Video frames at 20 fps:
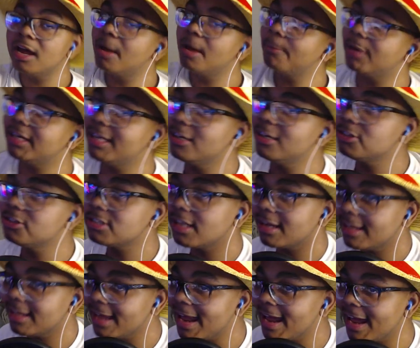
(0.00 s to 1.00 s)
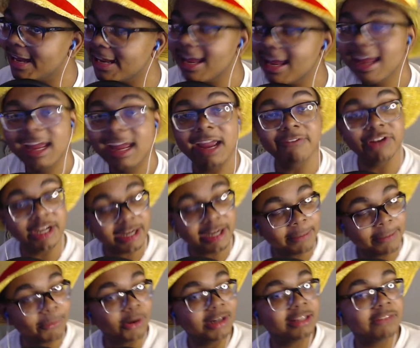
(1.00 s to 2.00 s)
But here's the kick. If at any
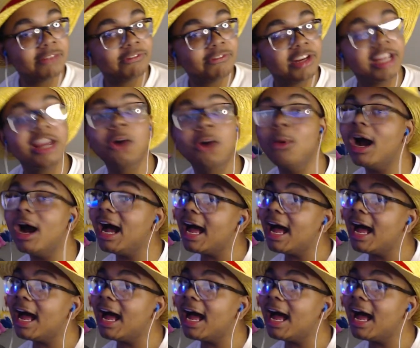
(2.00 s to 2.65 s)
point in the video